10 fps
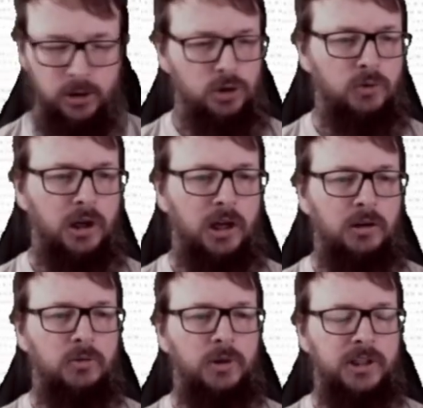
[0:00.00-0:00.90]
Like
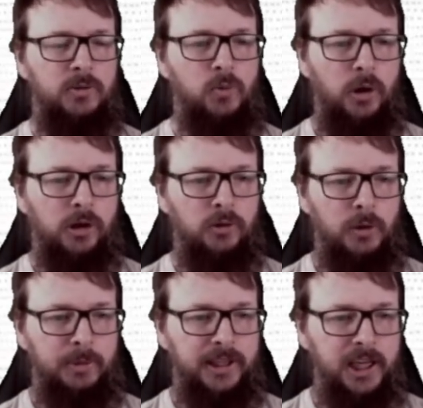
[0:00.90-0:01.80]
usual, we
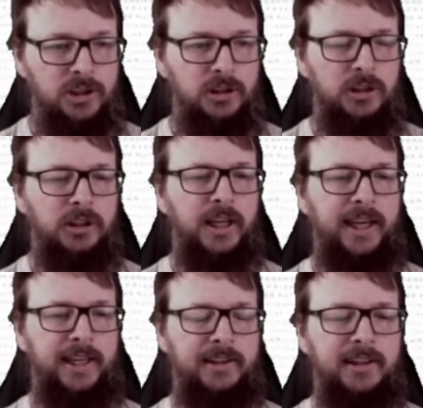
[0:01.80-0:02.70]
work on
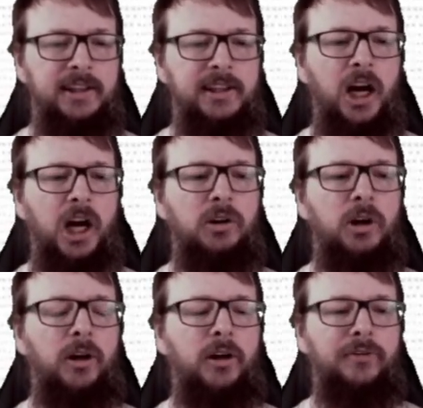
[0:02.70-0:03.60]
replication, and
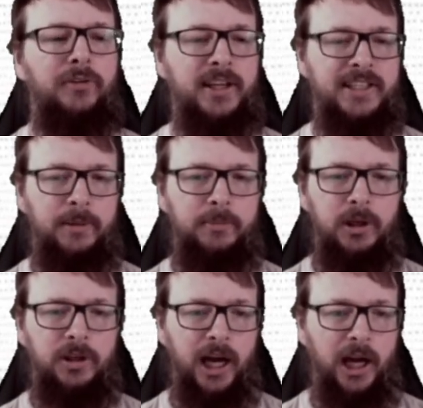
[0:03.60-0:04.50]
now, for
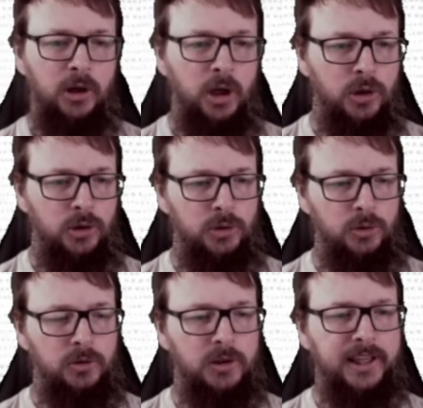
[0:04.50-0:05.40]
example, now
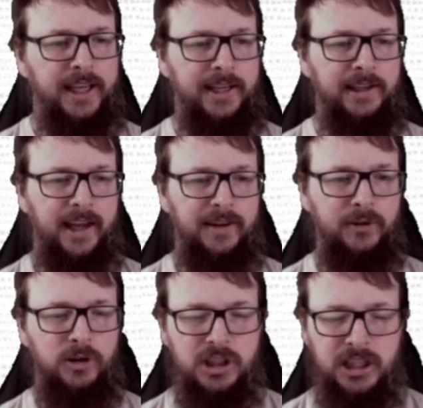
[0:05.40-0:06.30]
you can
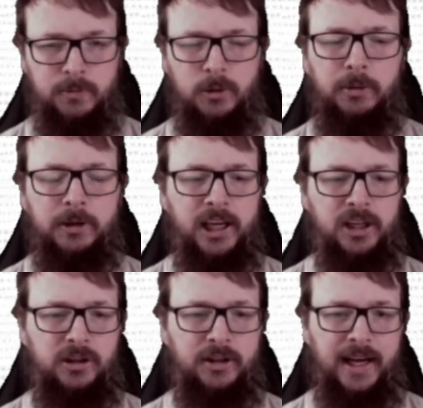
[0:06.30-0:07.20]
have a skip
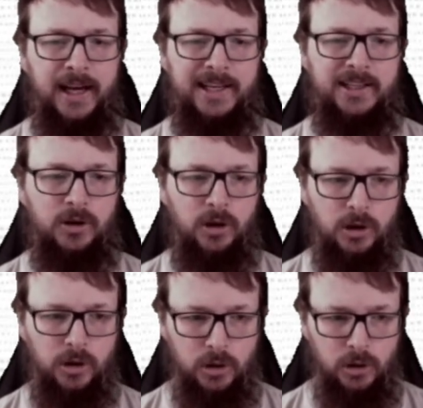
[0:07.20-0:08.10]
replication
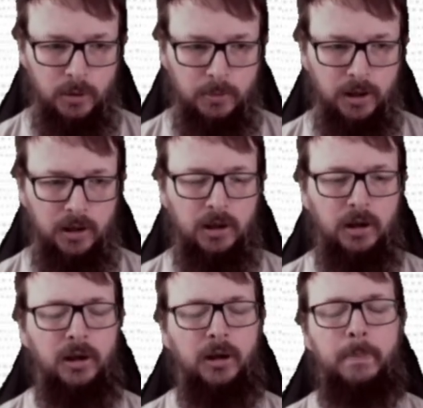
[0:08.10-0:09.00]
as a
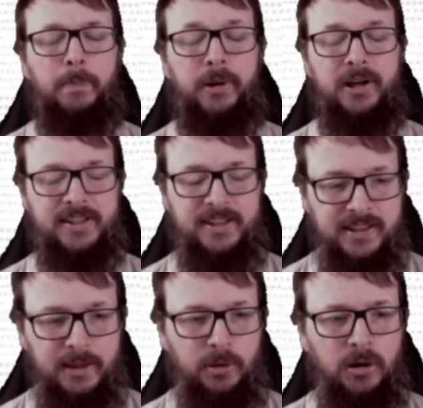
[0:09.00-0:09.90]
global
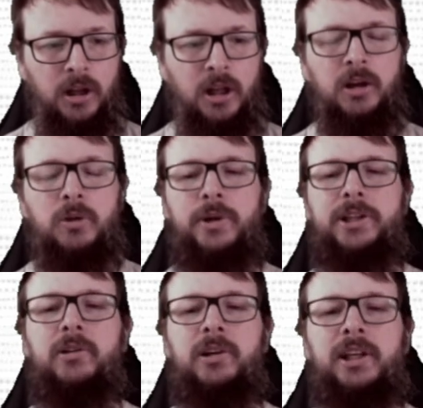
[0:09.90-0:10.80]
persistible
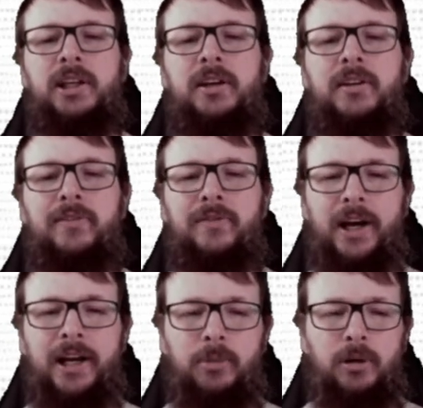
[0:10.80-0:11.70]
read-only
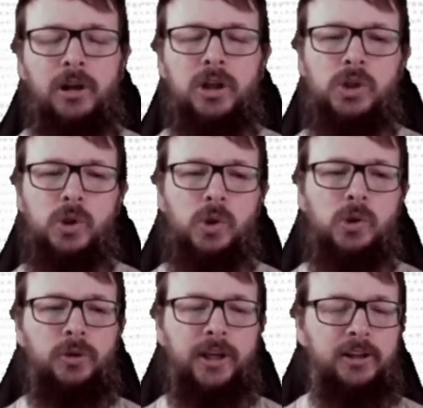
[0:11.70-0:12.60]
variable.
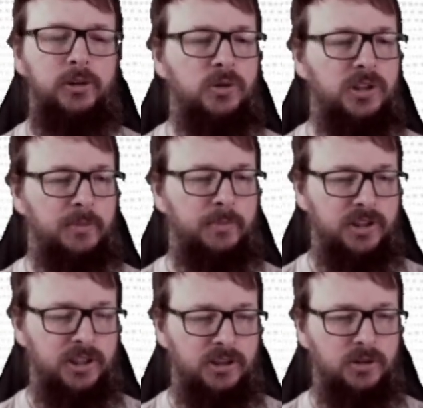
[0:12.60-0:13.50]
So we can use
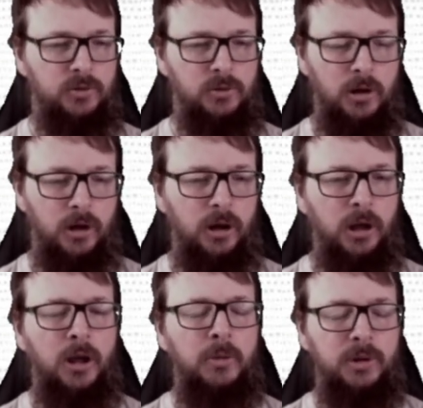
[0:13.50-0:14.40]
set persist to
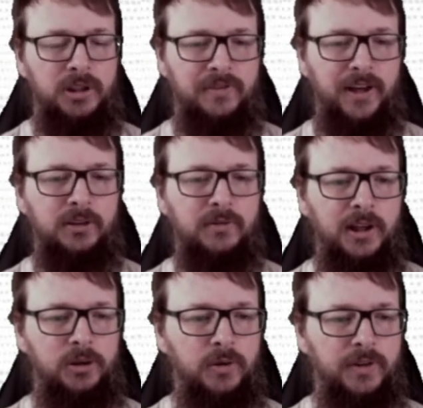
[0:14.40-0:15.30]
modify
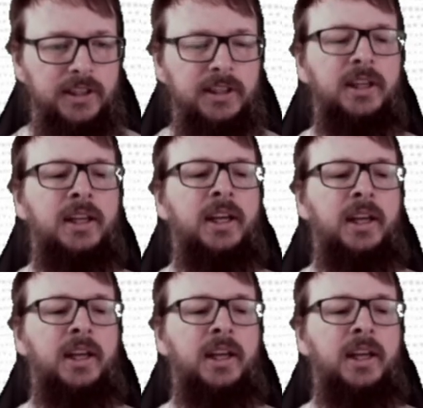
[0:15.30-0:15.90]
the value of it.